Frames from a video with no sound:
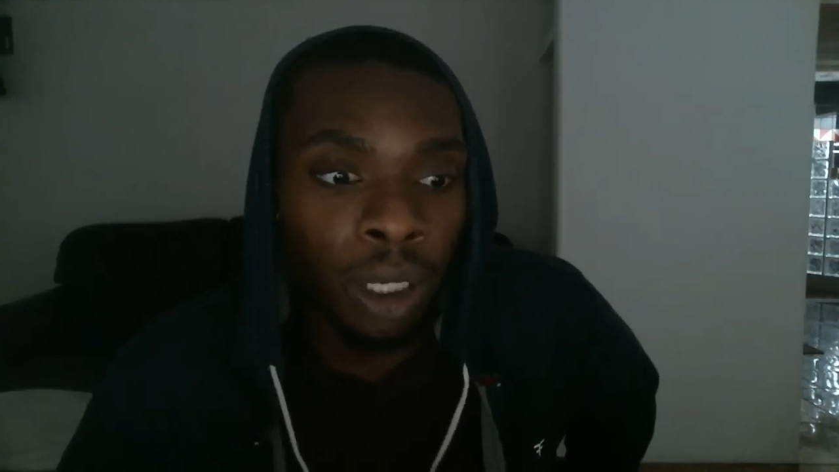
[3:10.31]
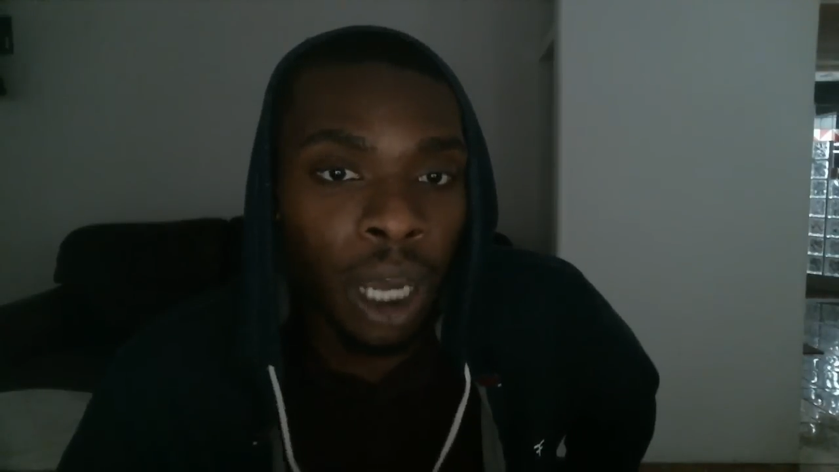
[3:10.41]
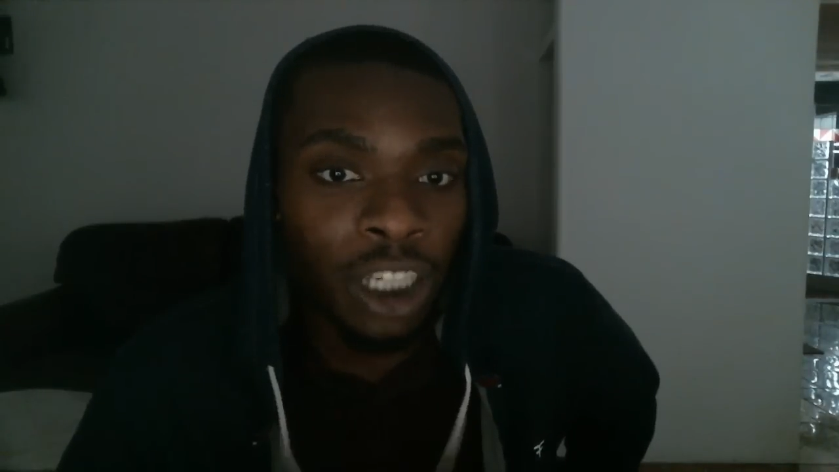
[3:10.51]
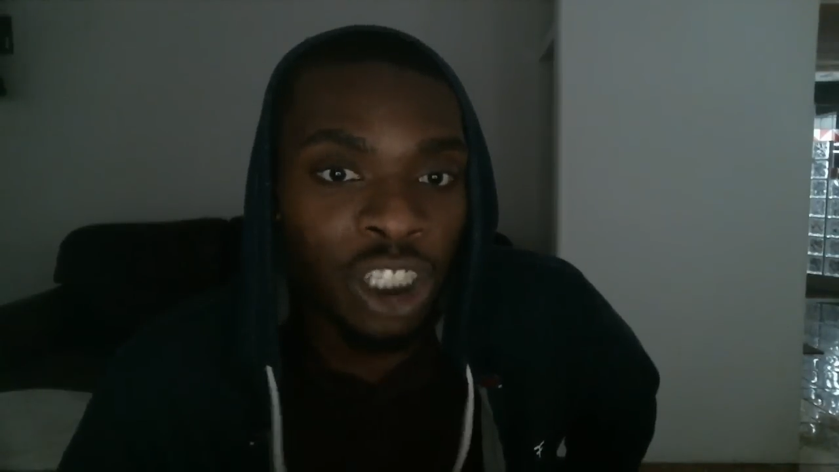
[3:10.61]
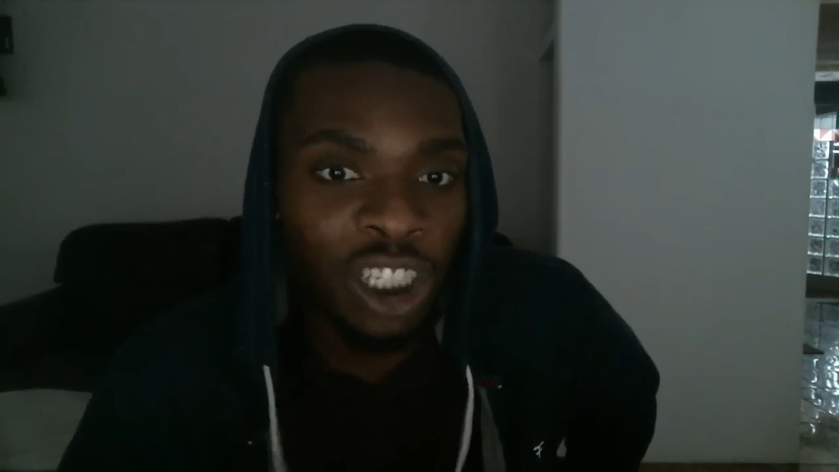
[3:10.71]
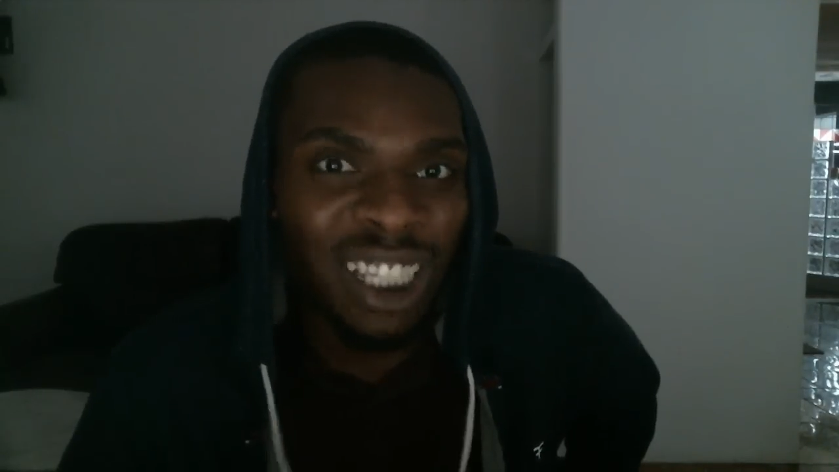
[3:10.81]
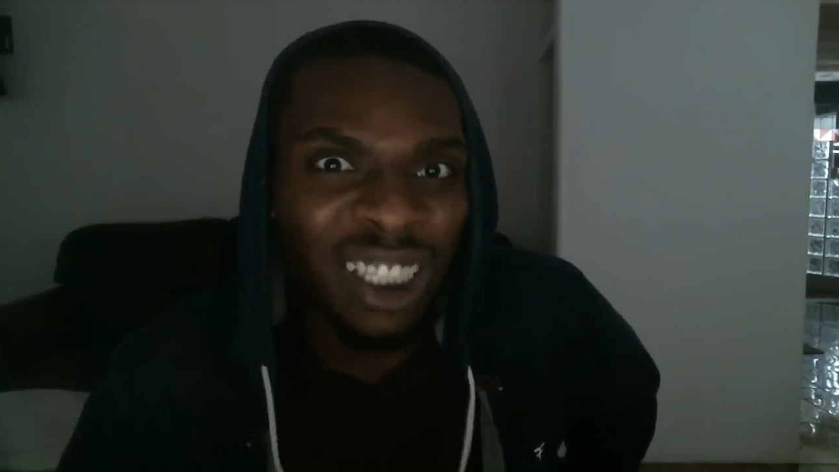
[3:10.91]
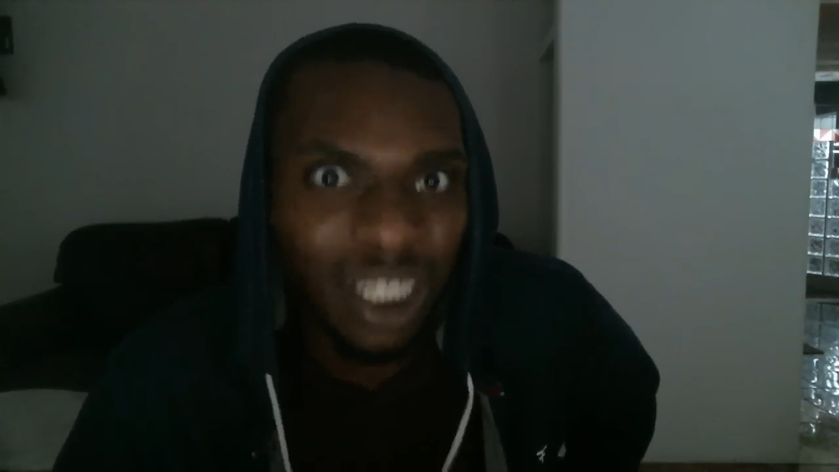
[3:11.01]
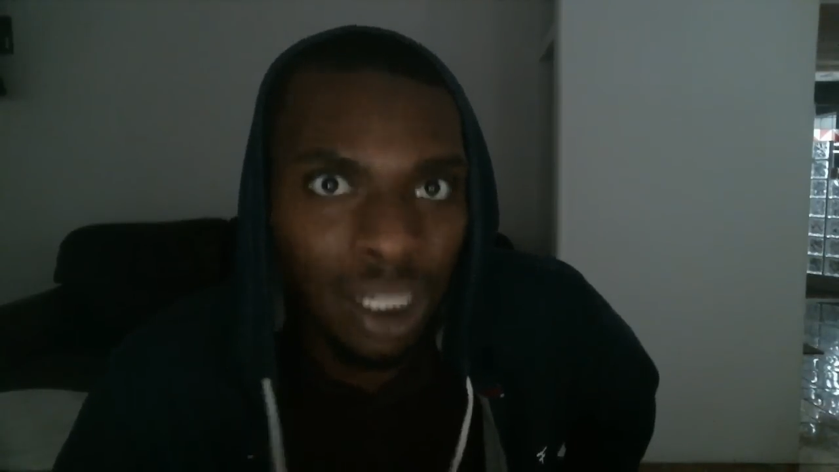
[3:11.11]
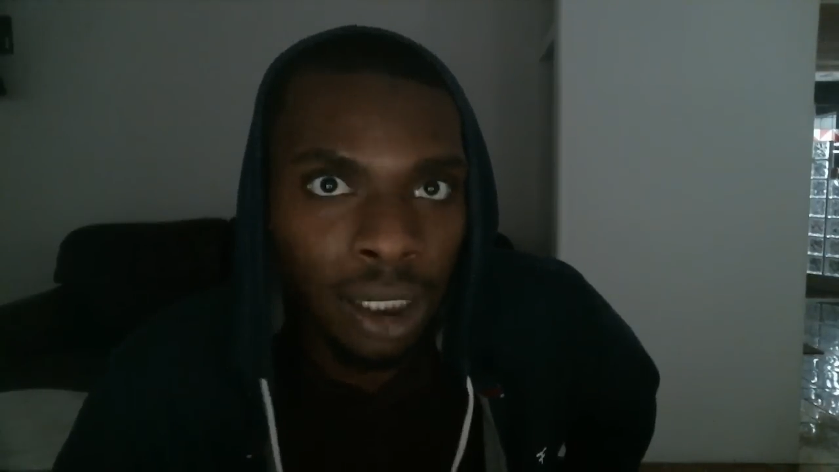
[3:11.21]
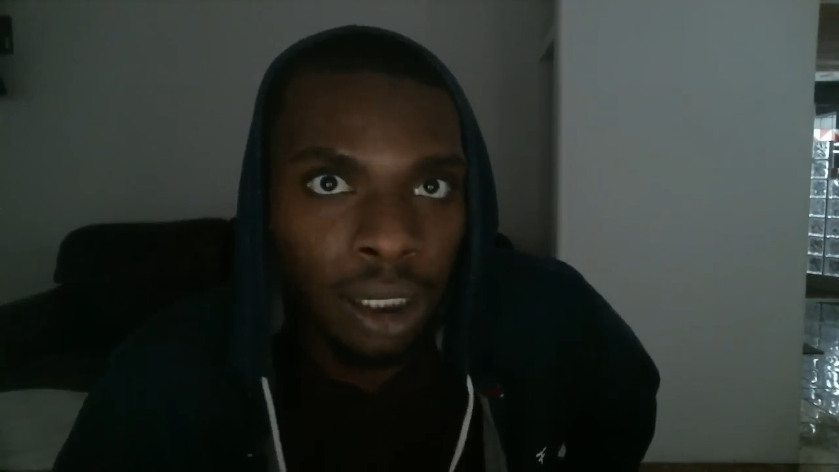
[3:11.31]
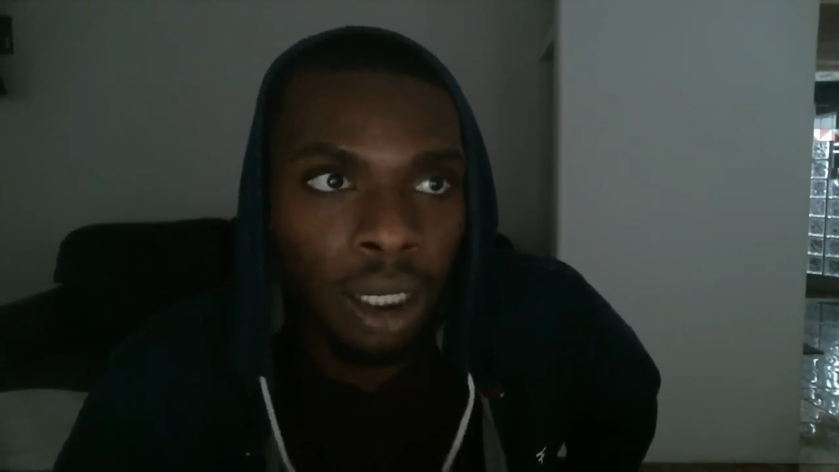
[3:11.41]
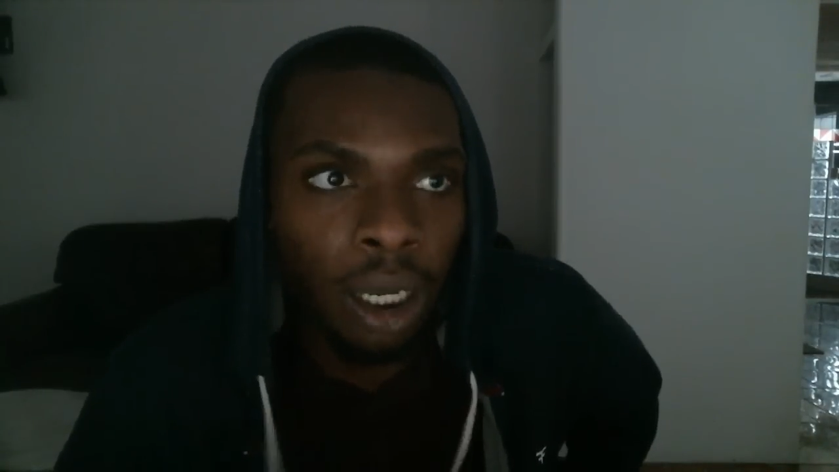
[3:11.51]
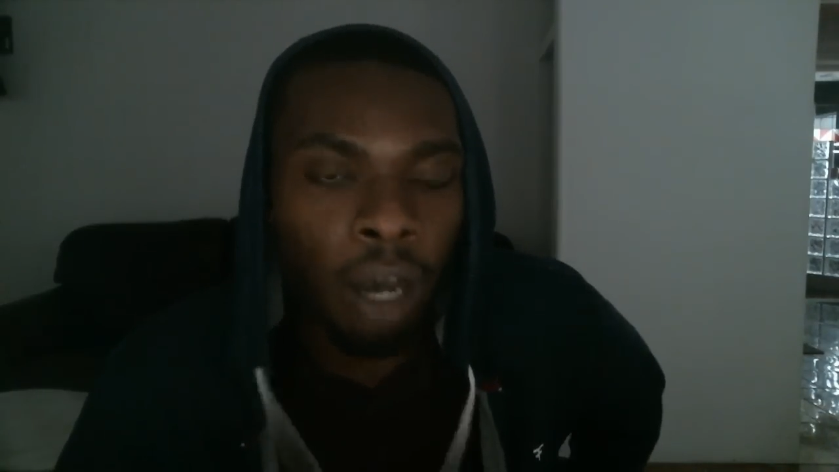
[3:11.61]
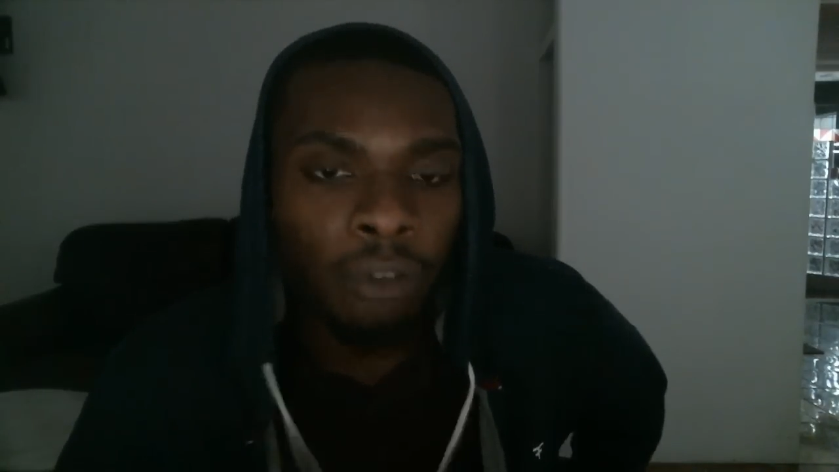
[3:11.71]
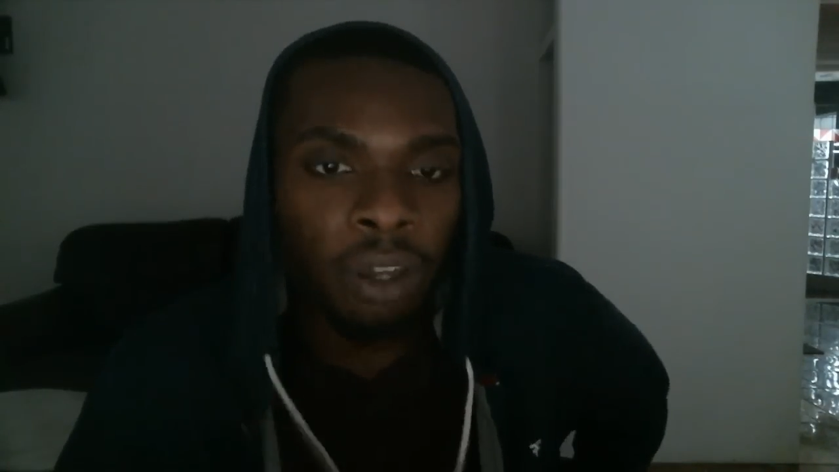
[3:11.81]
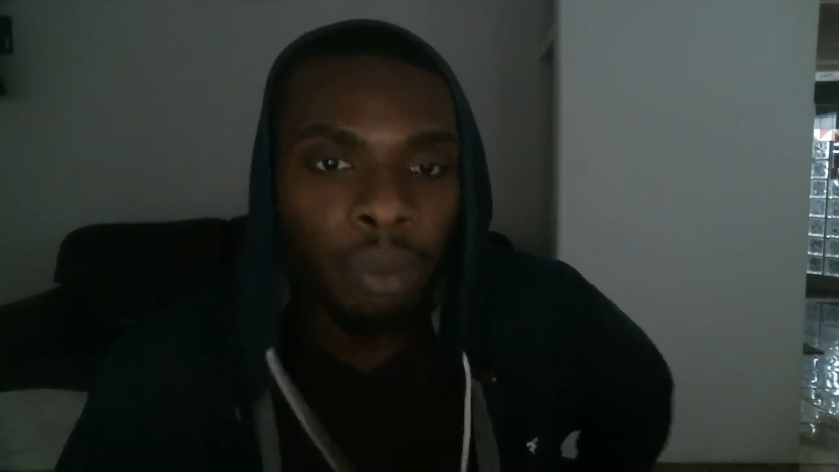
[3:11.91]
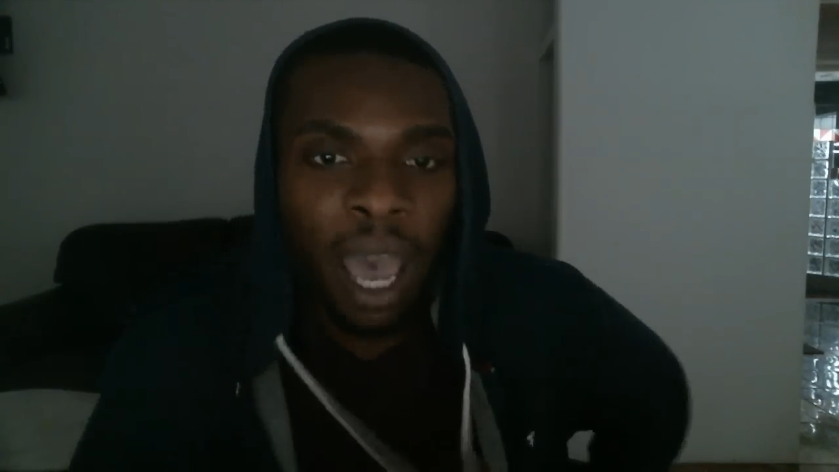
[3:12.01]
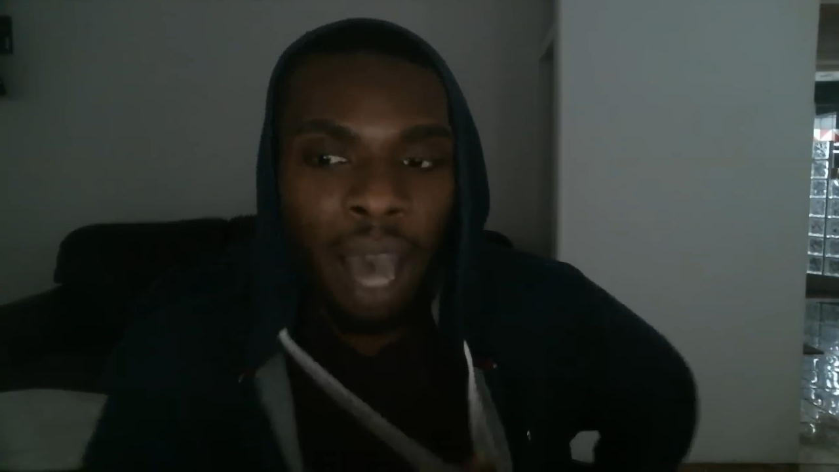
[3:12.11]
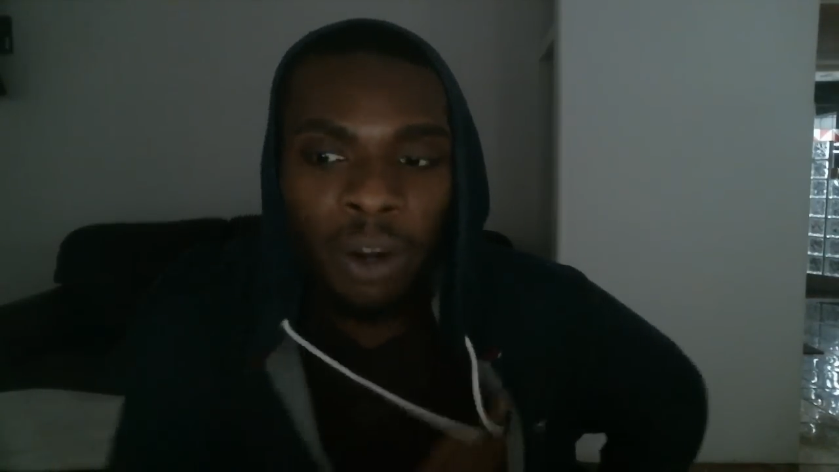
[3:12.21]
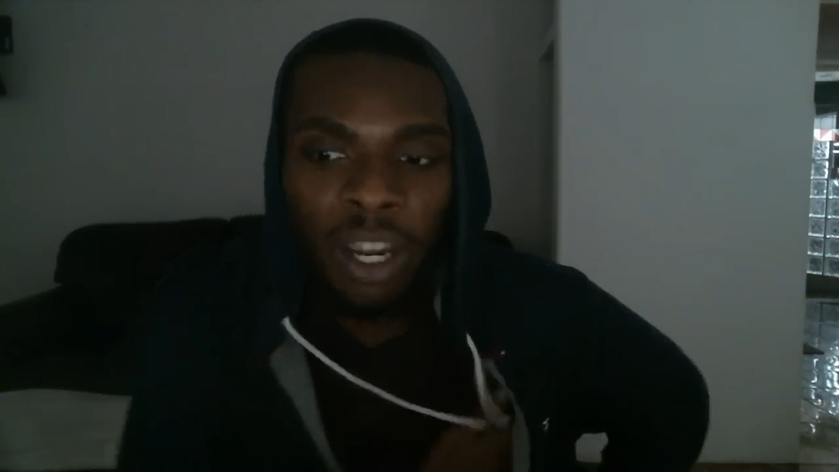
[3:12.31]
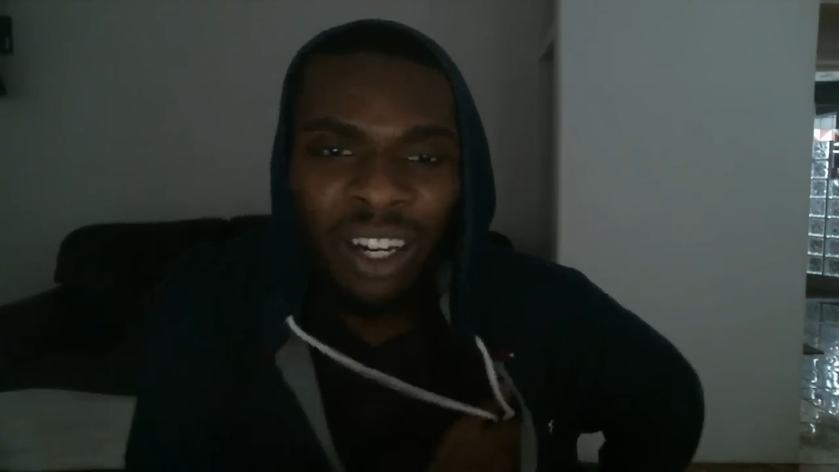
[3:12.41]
conscientious of their power.